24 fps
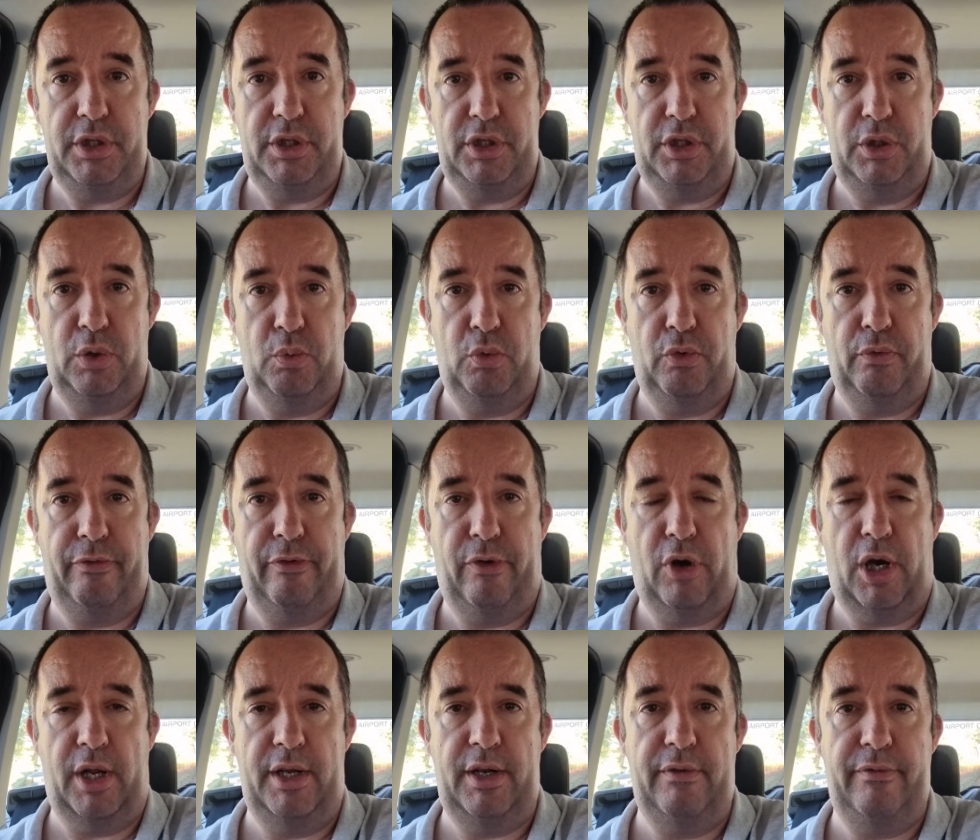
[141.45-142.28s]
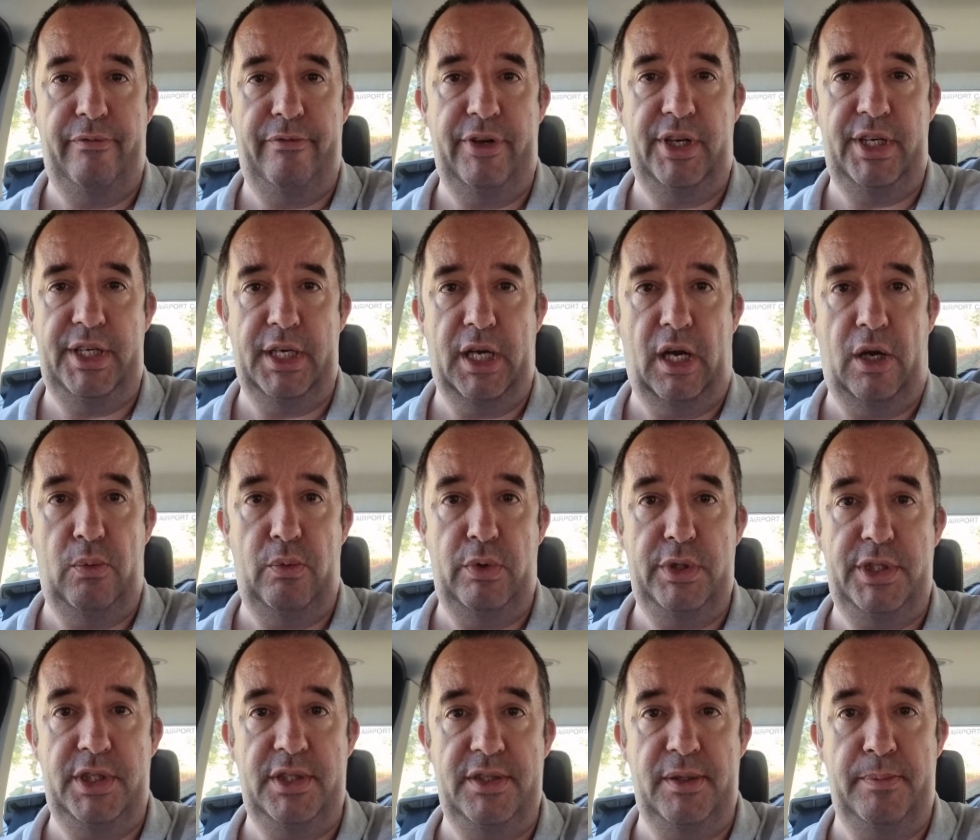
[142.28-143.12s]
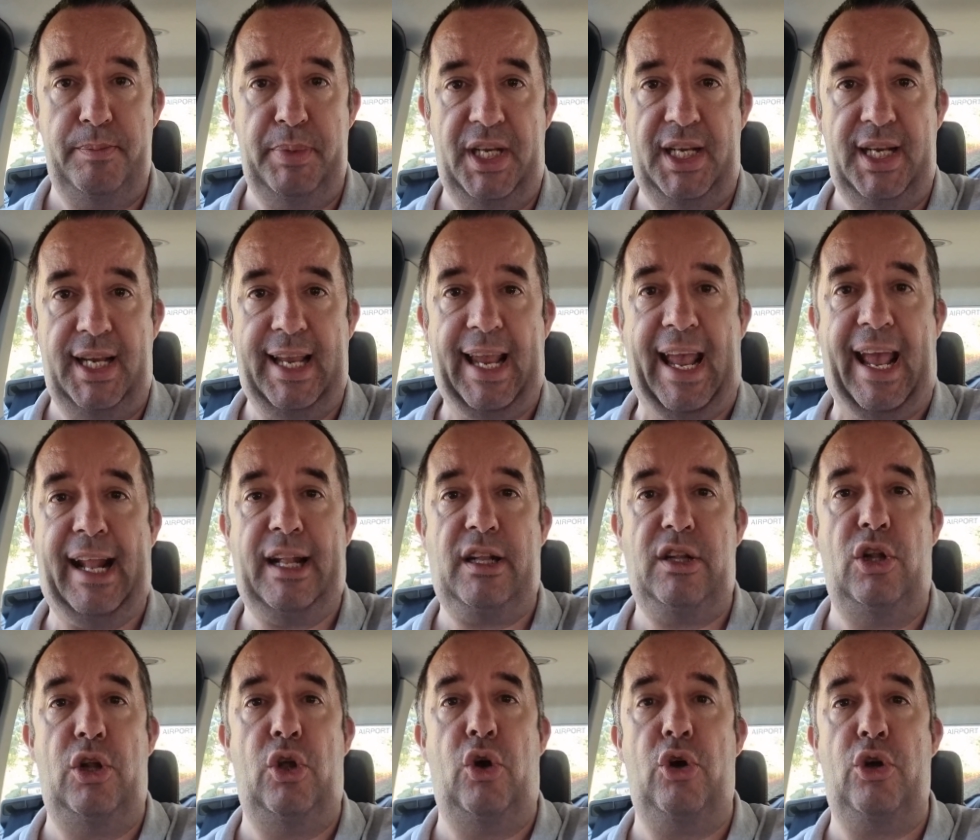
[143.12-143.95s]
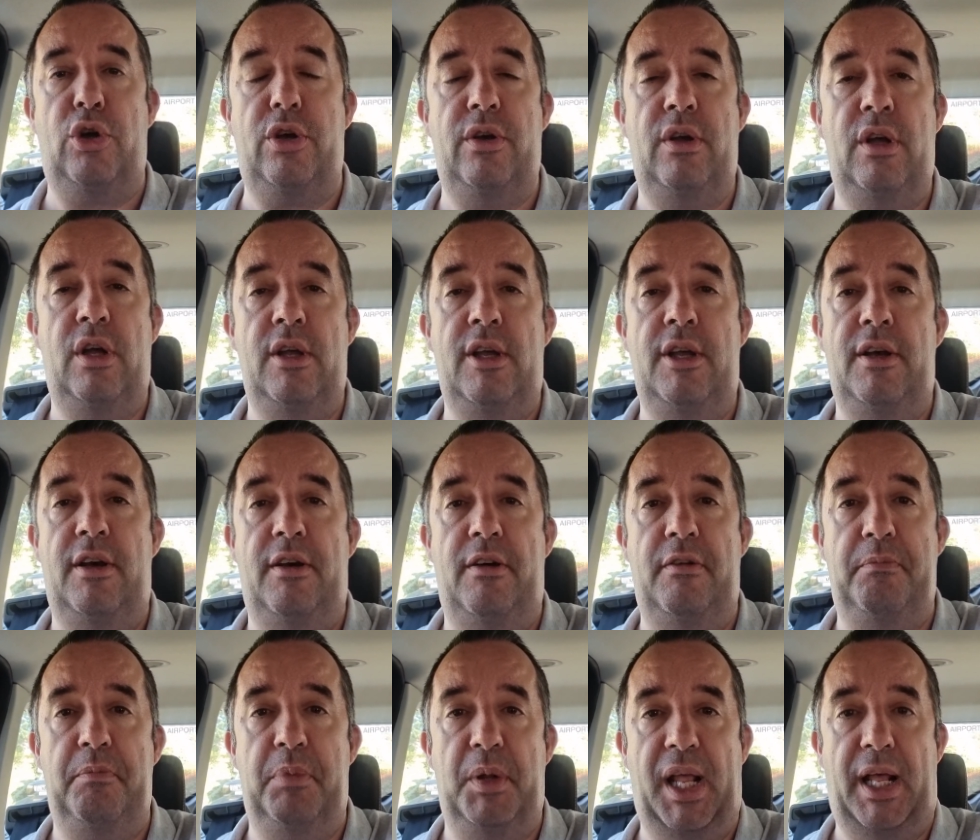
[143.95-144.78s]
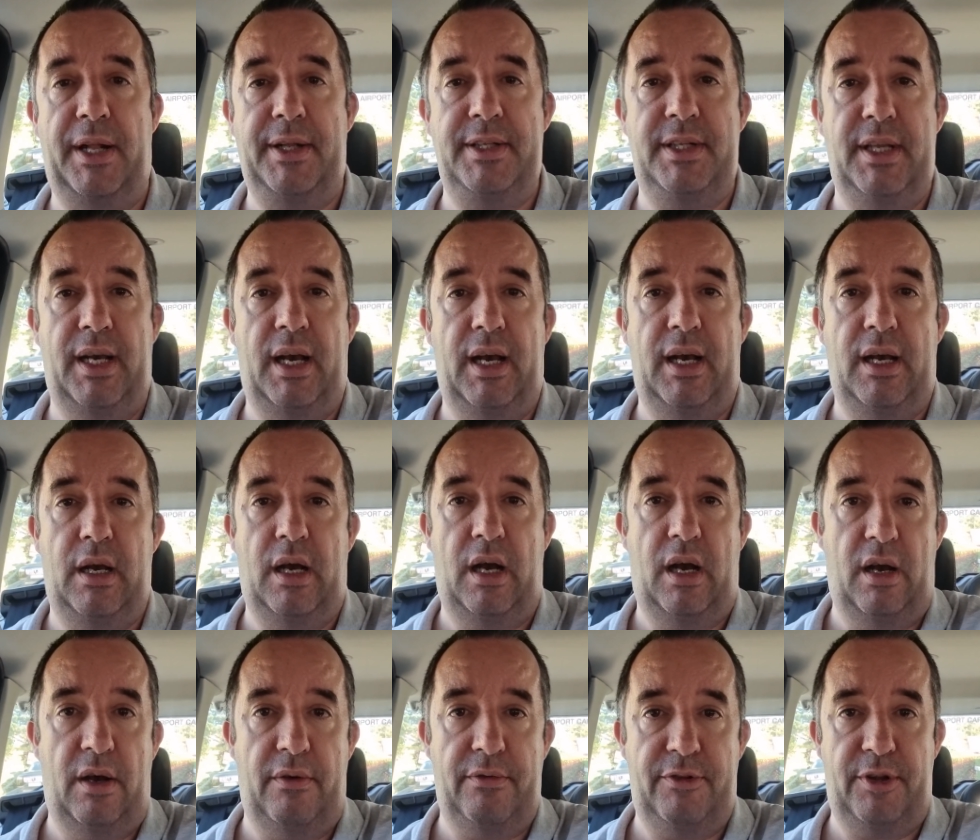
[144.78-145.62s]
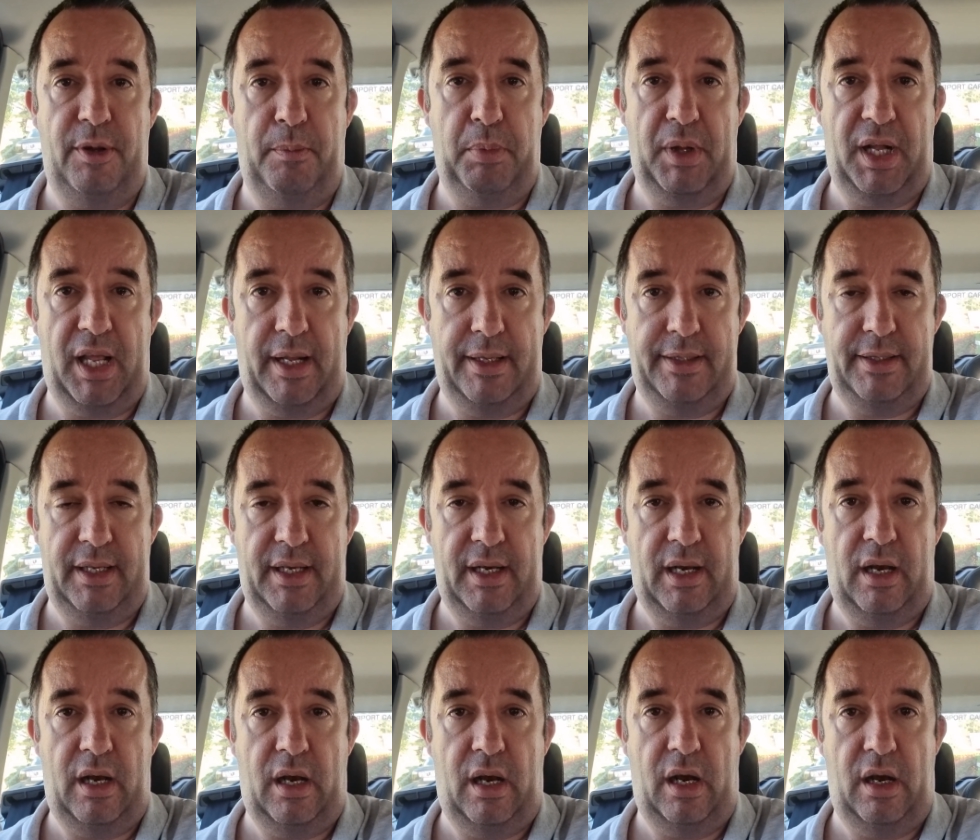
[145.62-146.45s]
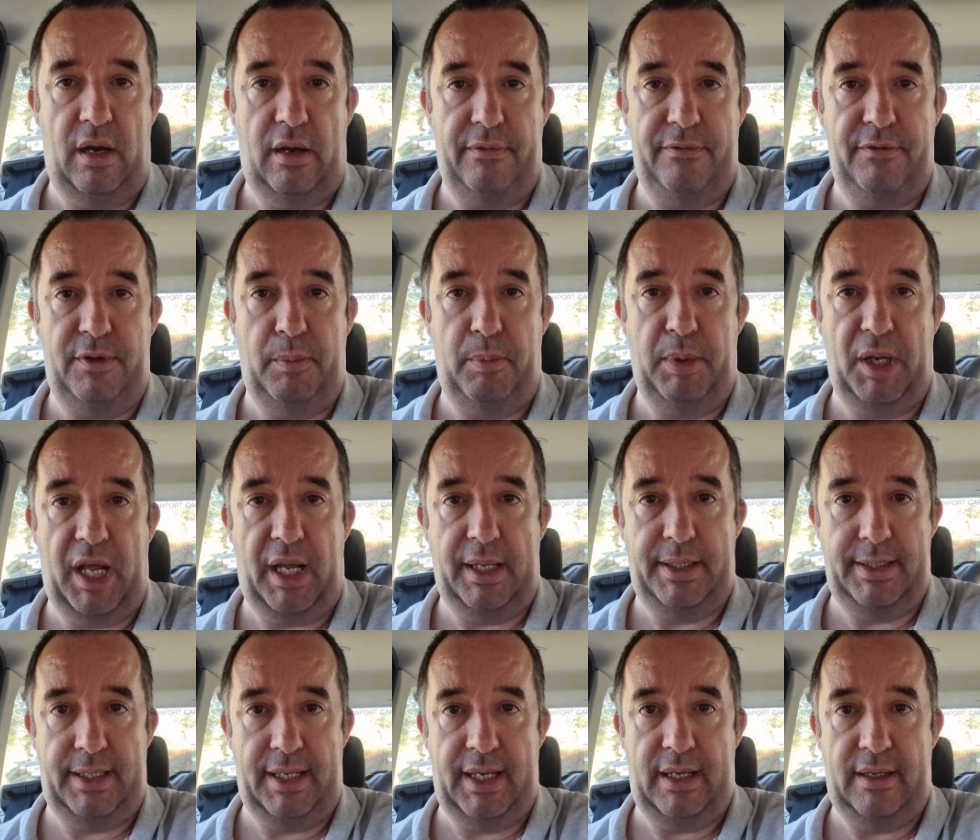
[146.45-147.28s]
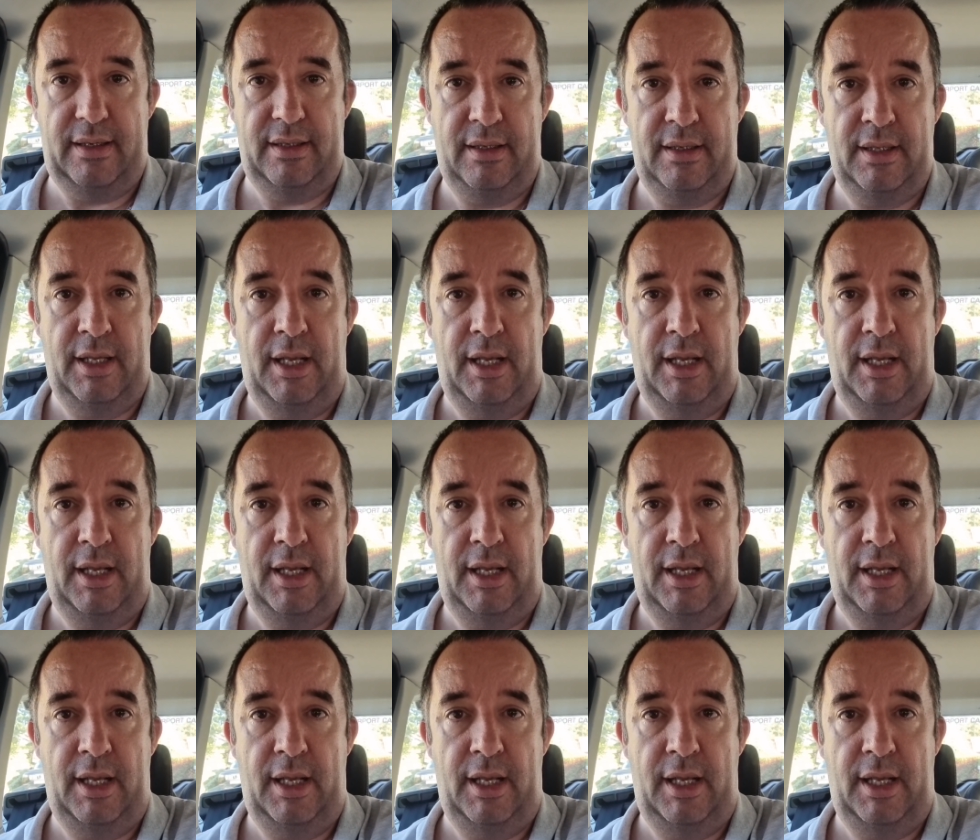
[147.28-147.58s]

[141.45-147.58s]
you will find a video which is a big catalogue of blunder after blunder after blunder